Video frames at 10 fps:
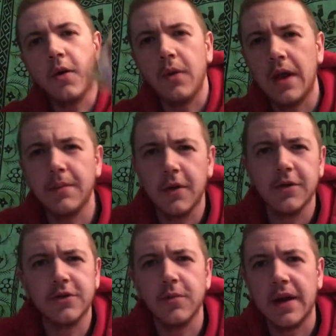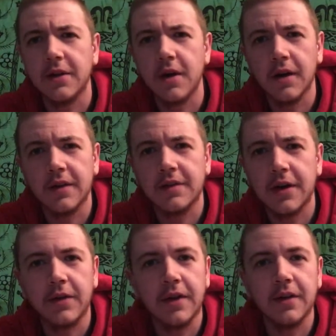and also my dog is
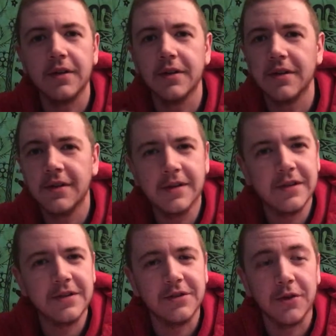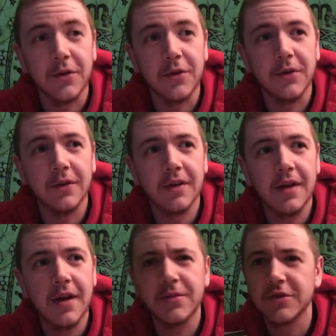down here, so
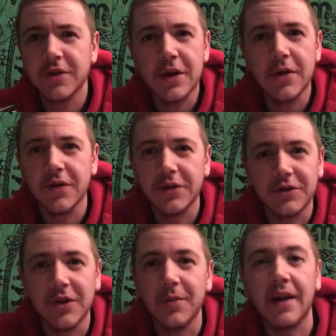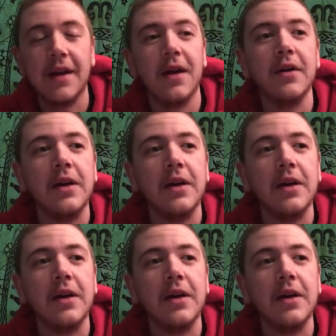I'm sure you know the drill by now.